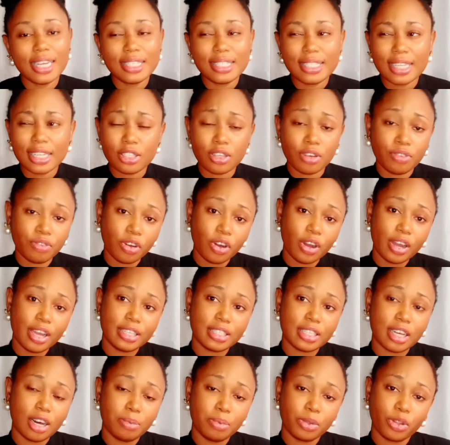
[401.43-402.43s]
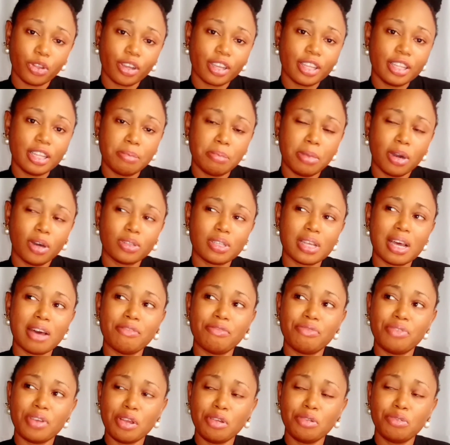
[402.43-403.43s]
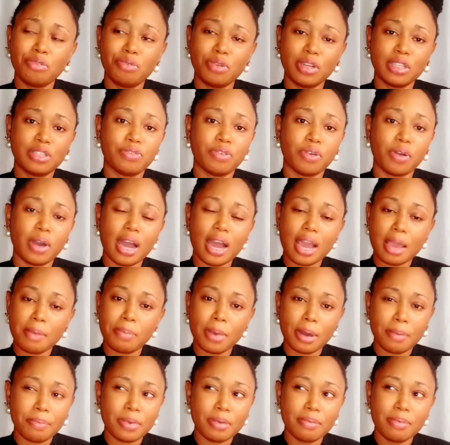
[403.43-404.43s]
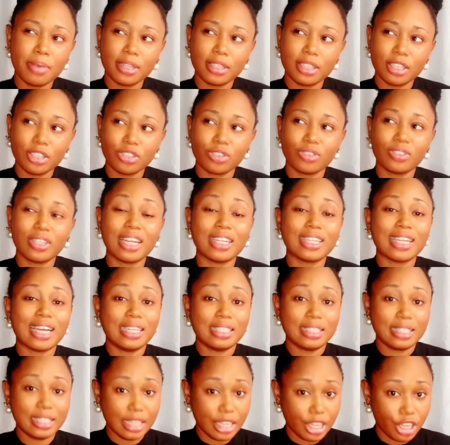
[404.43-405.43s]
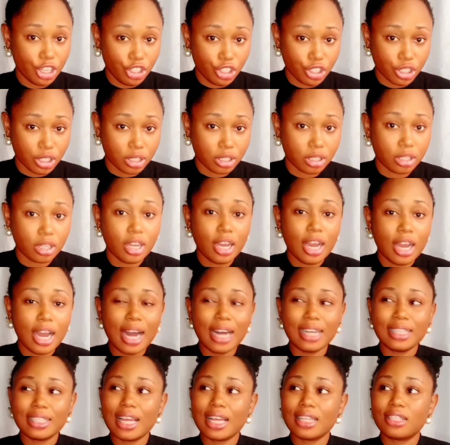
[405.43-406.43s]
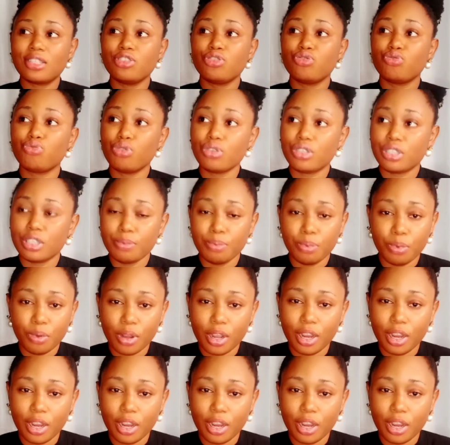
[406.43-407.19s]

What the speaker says: next set of oils I'll be talking about are very great for hyperpigmentation and anti-aging, and that is rosehip